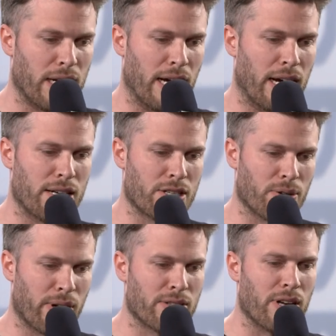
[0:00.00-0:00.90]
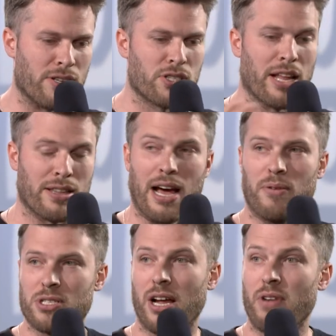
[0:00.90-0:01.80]
And so I said that.
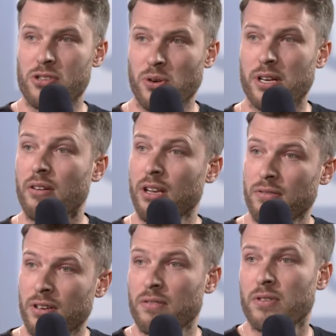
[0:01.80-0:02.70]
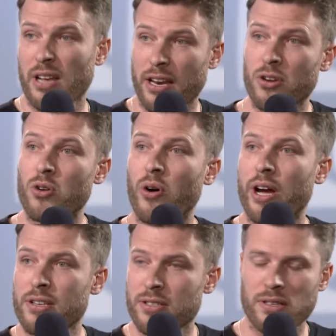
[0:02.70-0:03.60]
I was like, Russell, I know you're getting
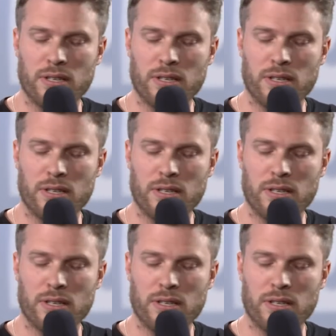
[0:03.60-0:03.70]
annoyed